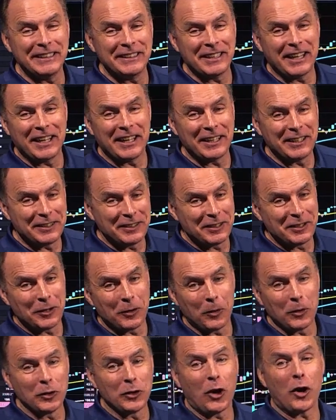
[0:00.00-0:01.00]

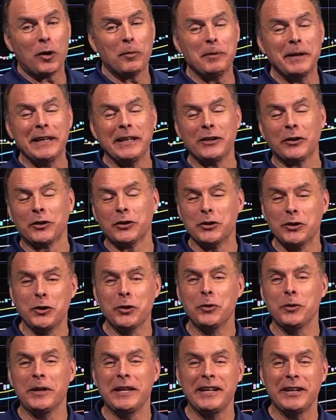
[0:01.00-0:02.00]
alarming or
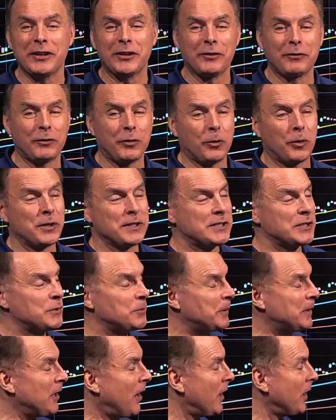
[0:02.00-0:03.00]
new here, of course, as
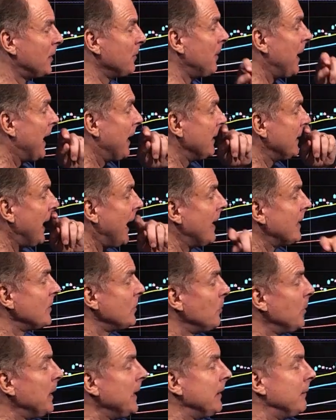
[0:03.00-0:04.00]
we talked about
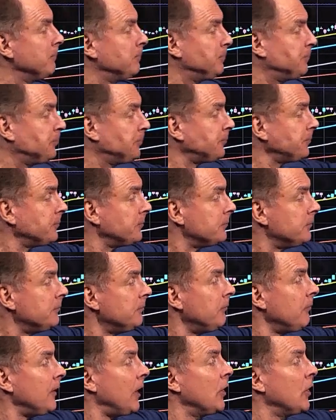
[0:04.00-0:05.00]
last week.
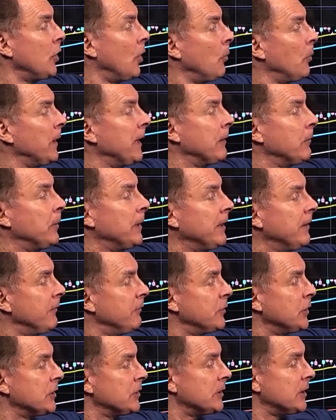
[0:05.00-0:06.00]
We have
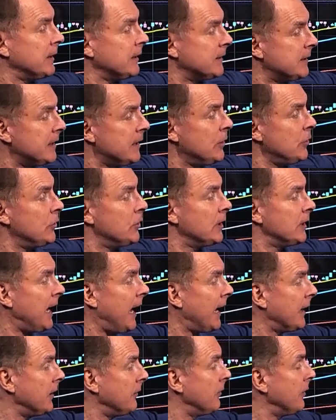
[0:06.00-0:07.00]
just continued to
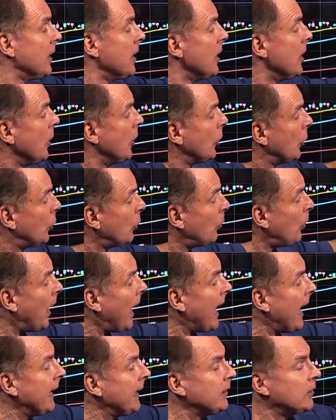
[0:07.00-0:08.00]
kind of
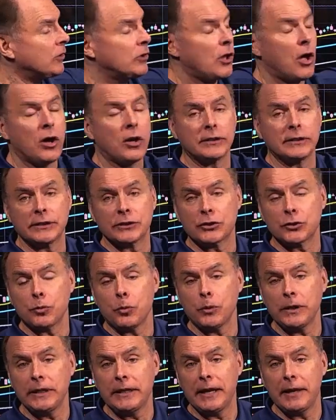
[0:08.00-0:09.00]
grind along this
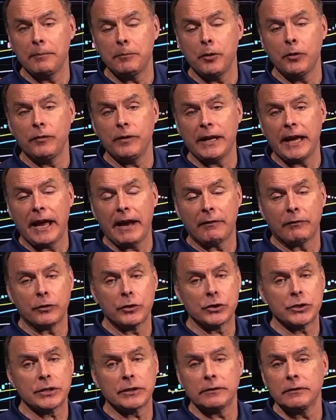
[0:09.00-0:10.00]
20-day moving
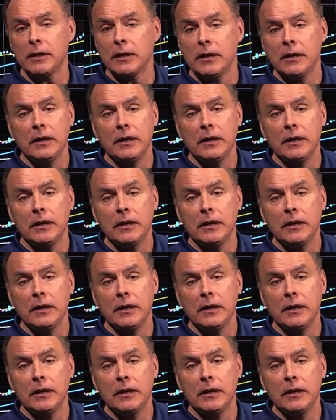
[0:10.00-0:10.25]
average, and